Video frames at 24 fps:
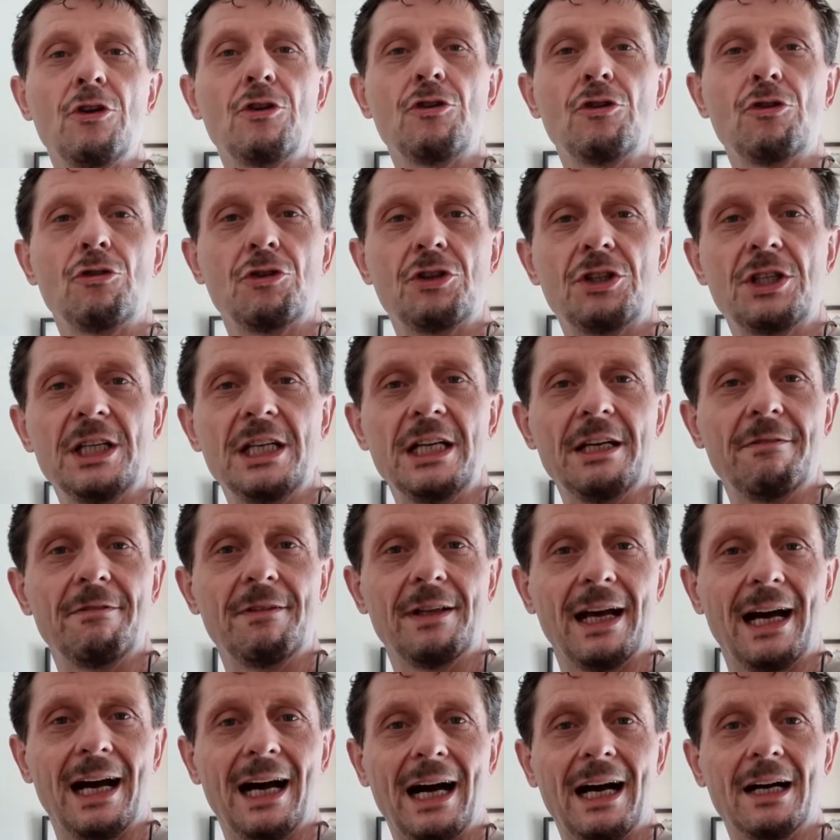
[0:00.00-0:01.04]
to see if
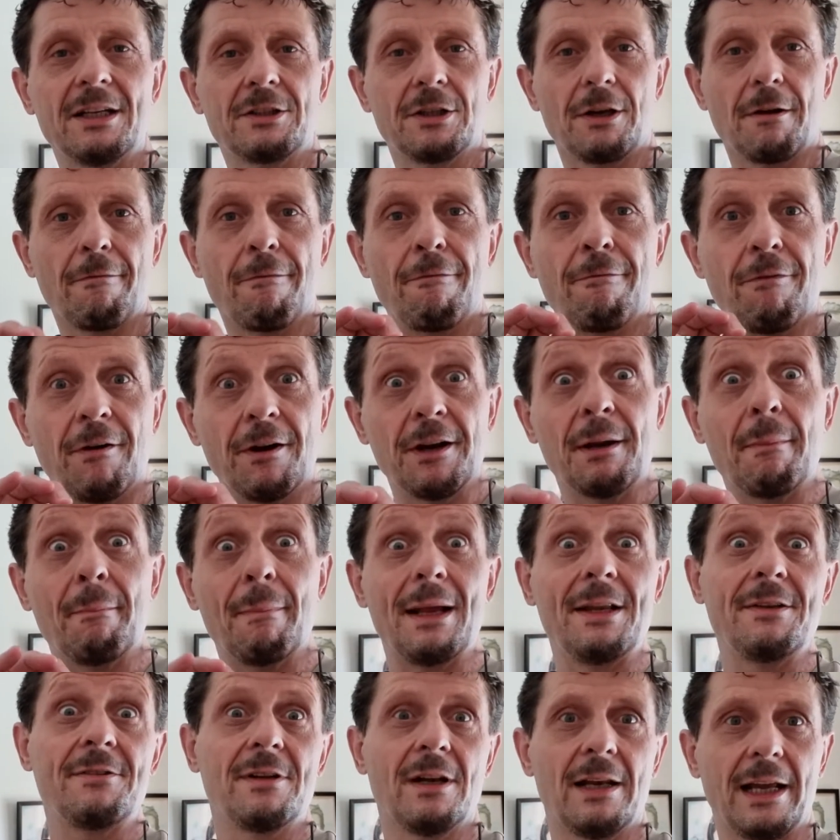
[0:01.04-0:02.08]
there are sort of
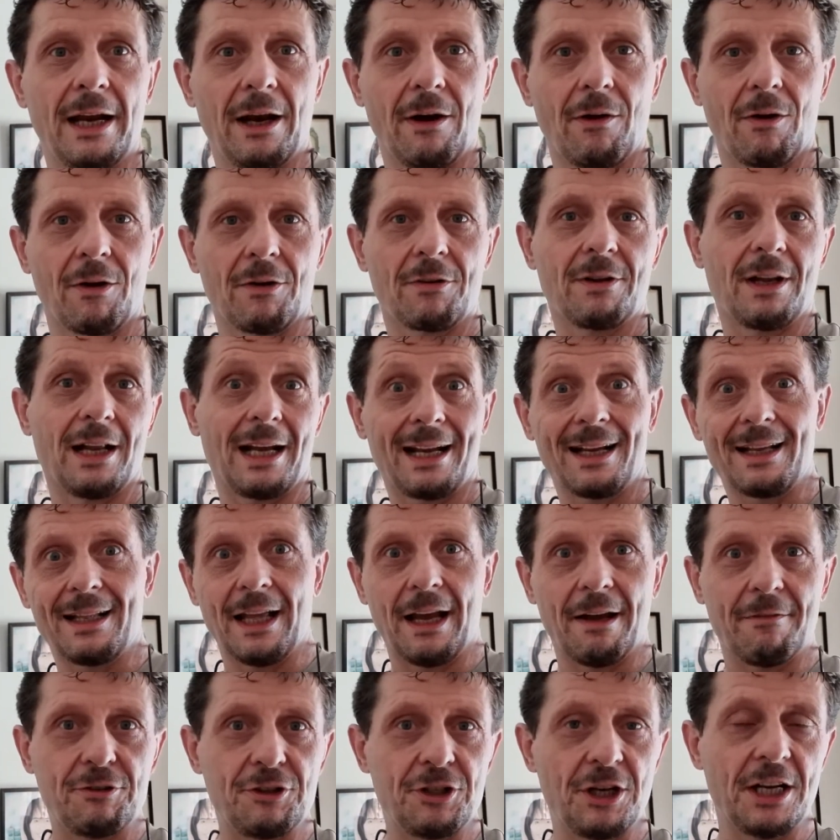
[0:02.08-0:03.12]
fundamental errors, like they
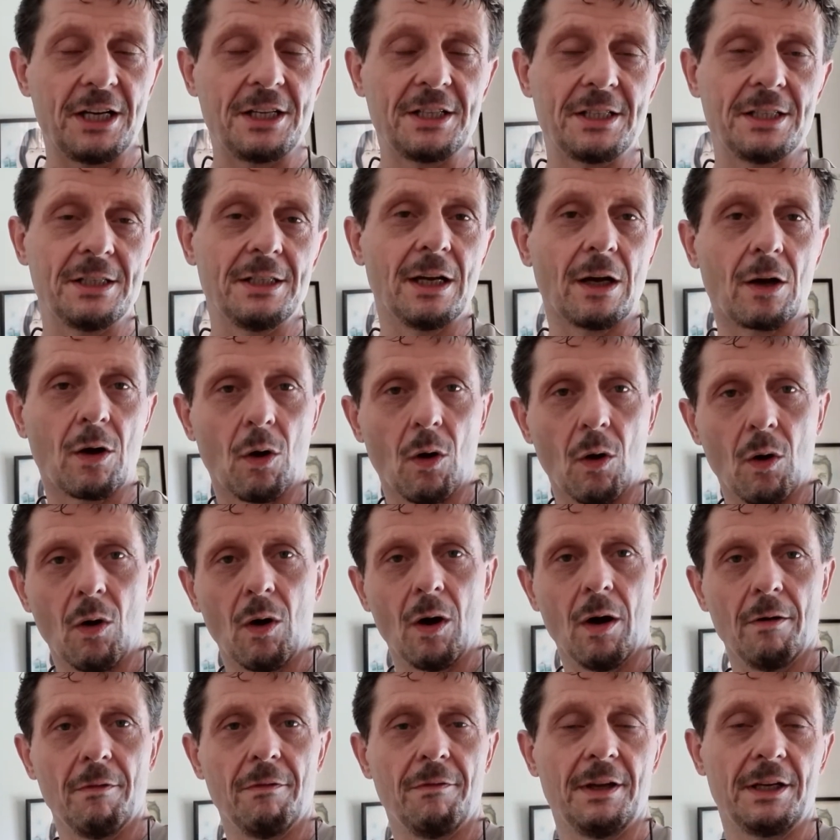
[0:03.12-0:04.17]
have changed in the
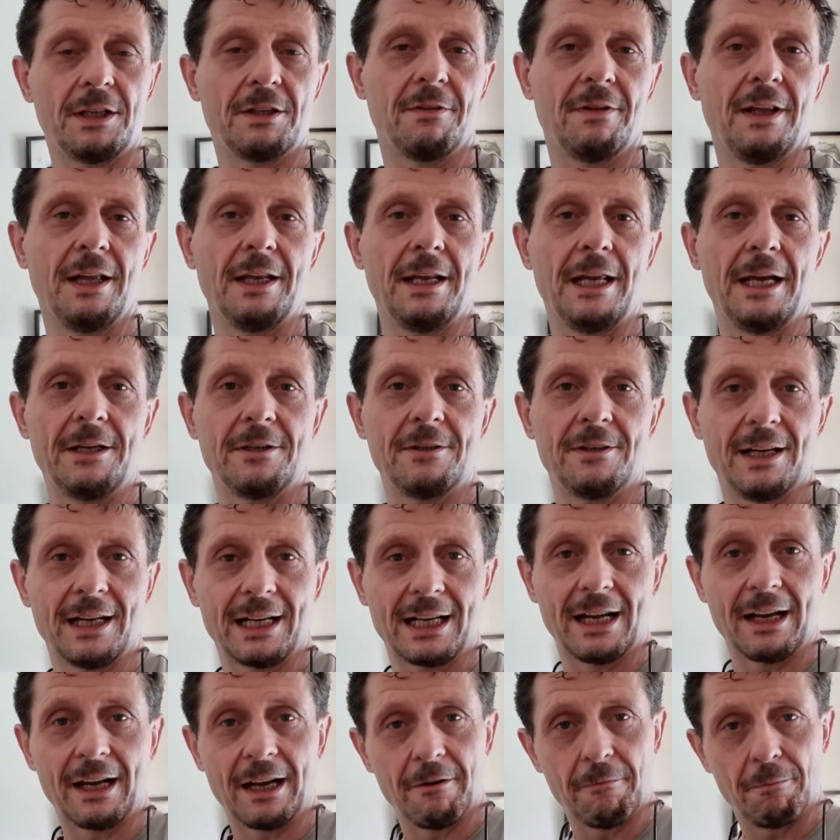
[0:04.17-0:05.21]
core and things of that nature that
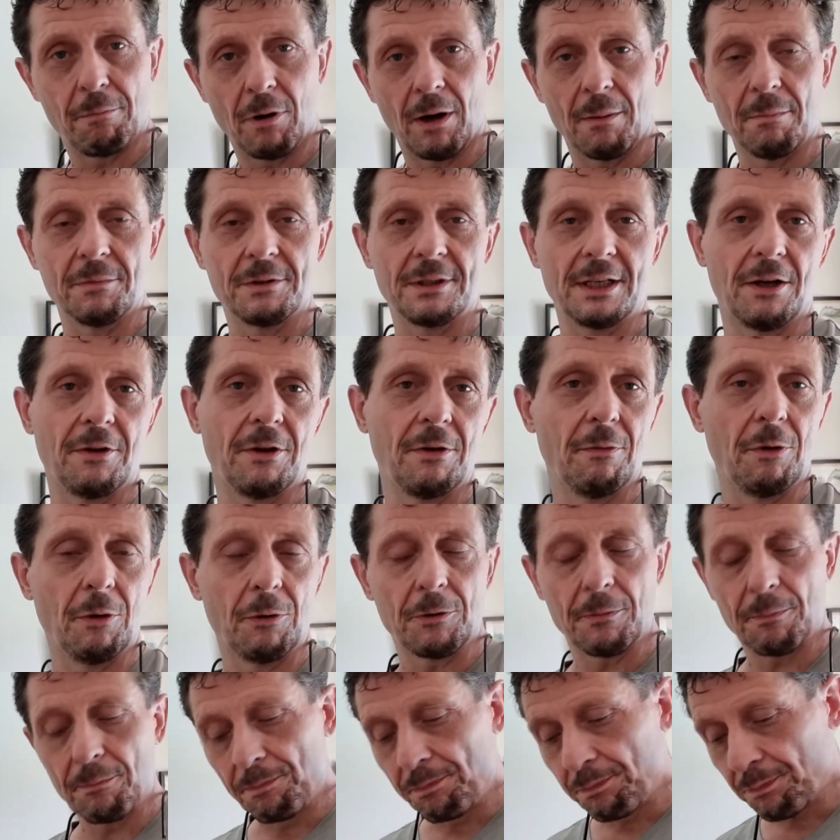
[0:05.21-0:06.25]
can give problems down the road.
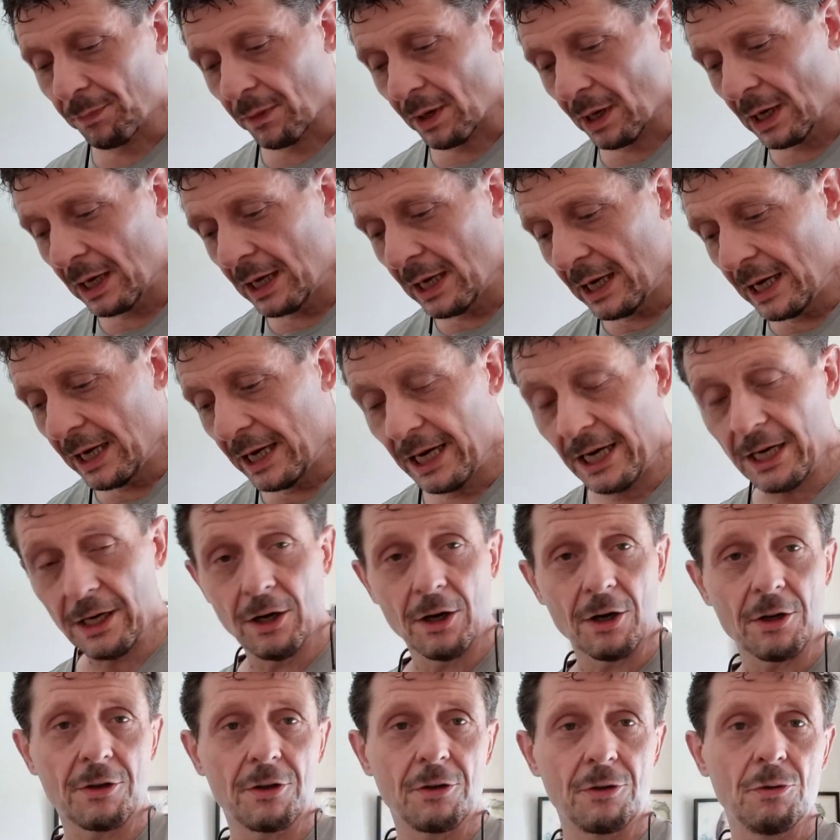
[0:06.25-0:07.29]
In
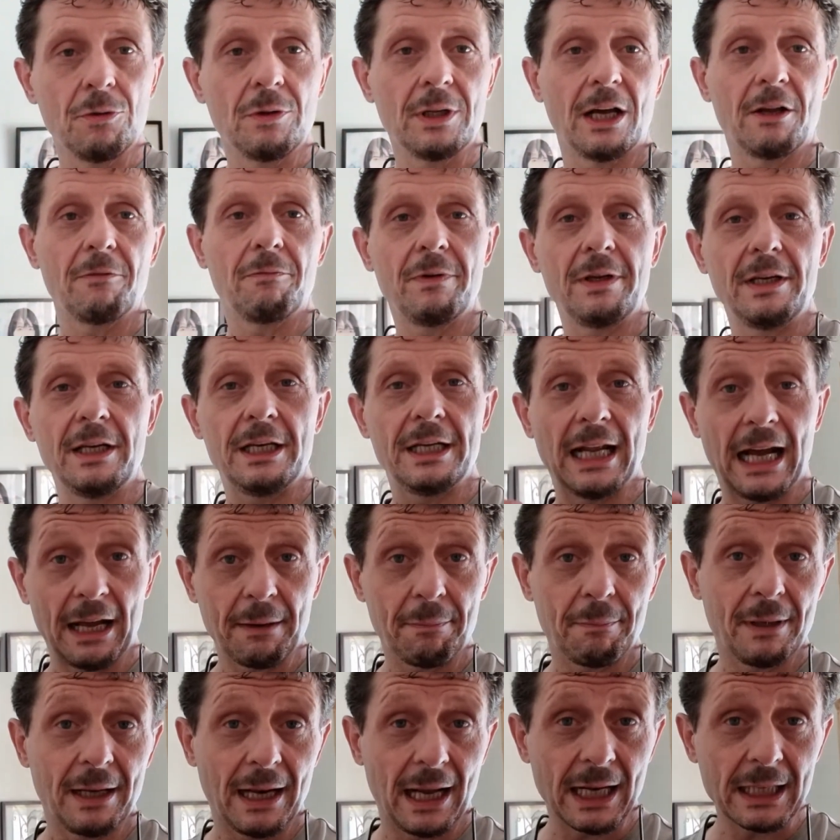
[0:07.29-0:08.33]
order to do that, we need
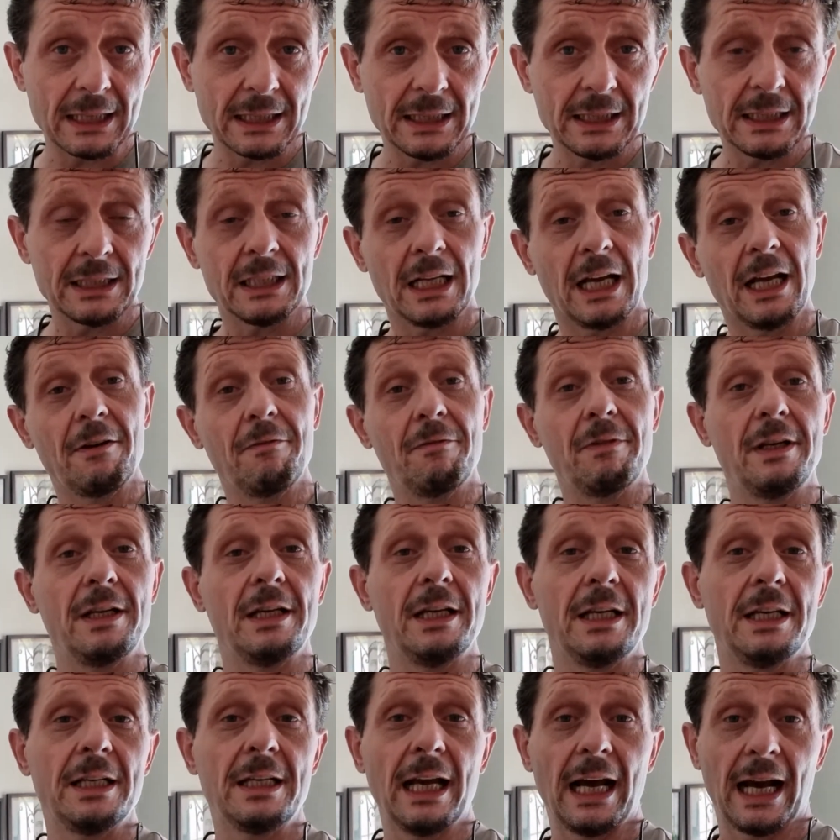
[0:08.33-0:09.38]
admin access and we
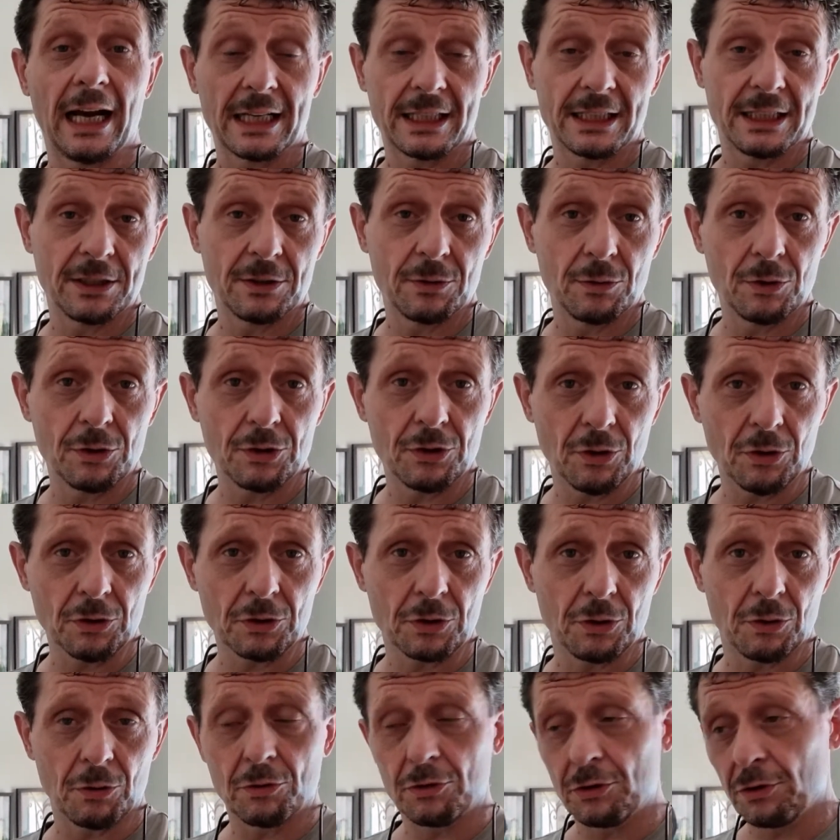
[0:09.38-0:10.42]
need access to the source
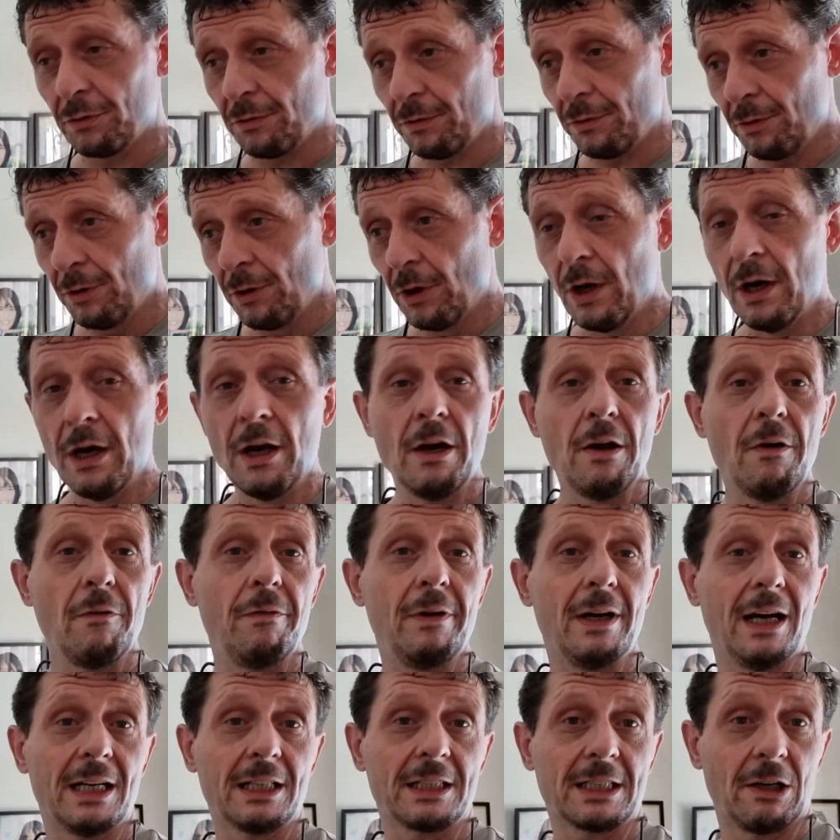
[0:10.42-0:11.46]
code. So
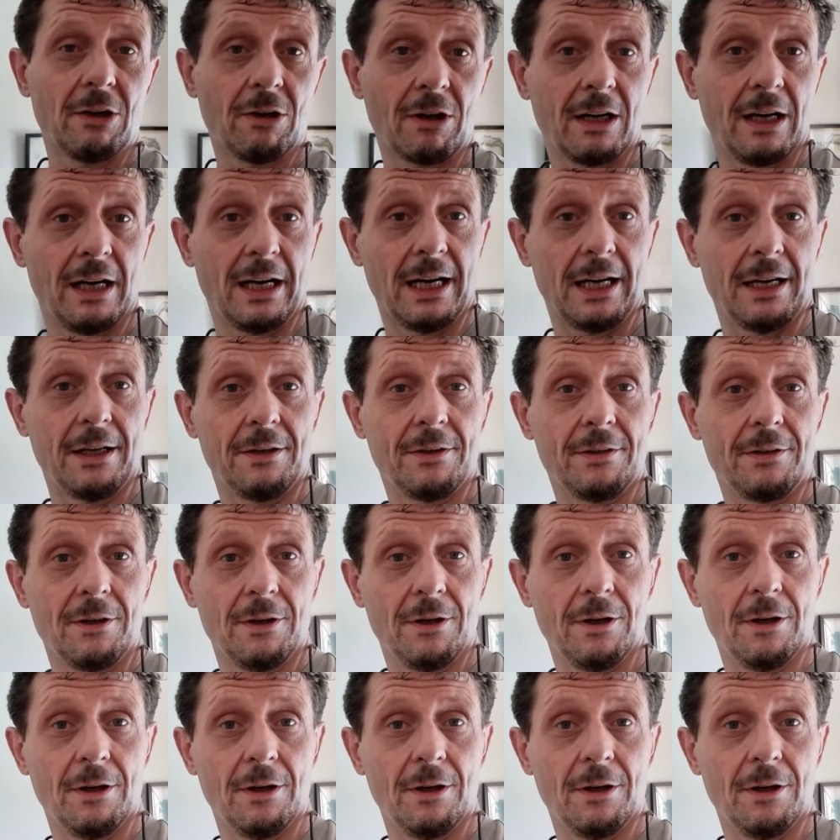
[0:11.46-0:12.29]
we asked our client